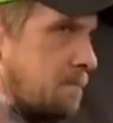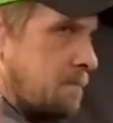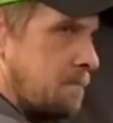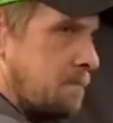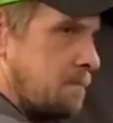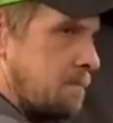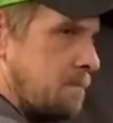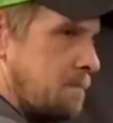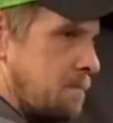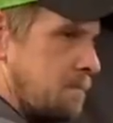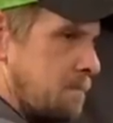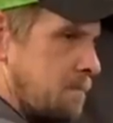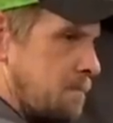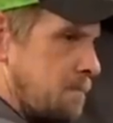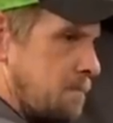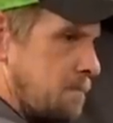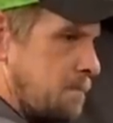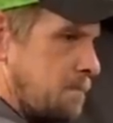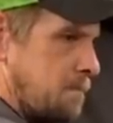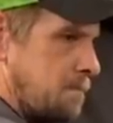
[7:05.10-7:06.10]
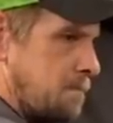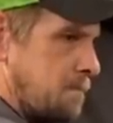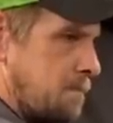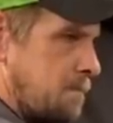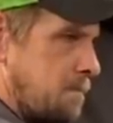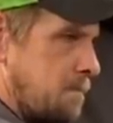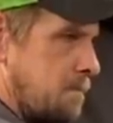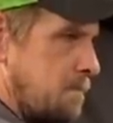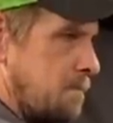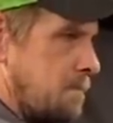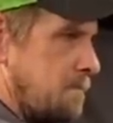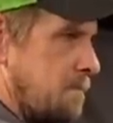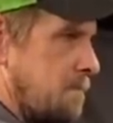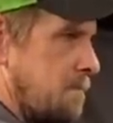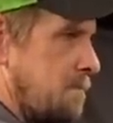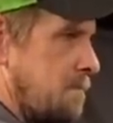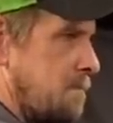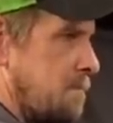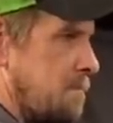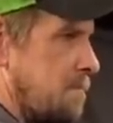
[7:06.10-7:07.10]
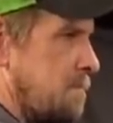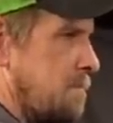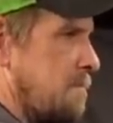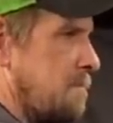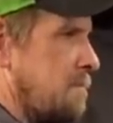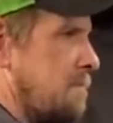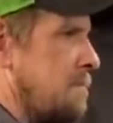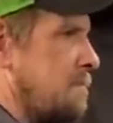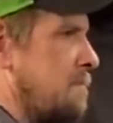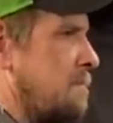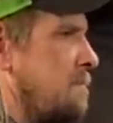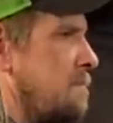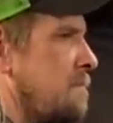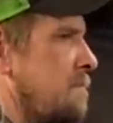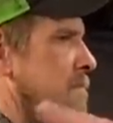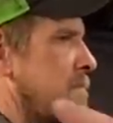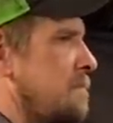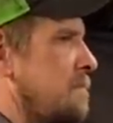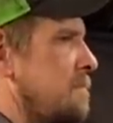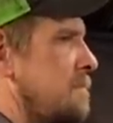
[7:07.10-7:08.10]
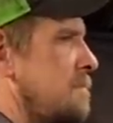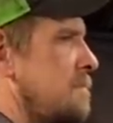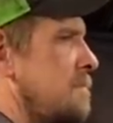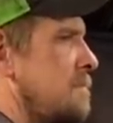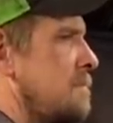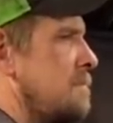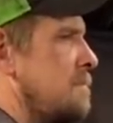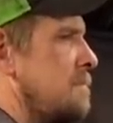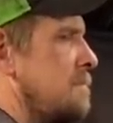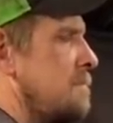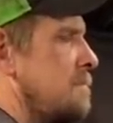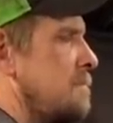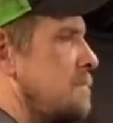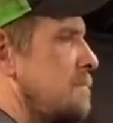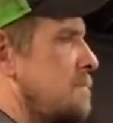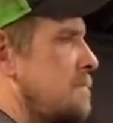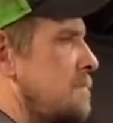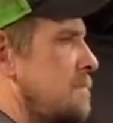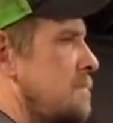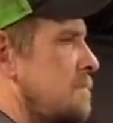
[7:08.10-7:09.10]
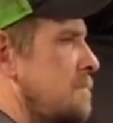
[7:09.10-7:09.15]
This person isn't speaking.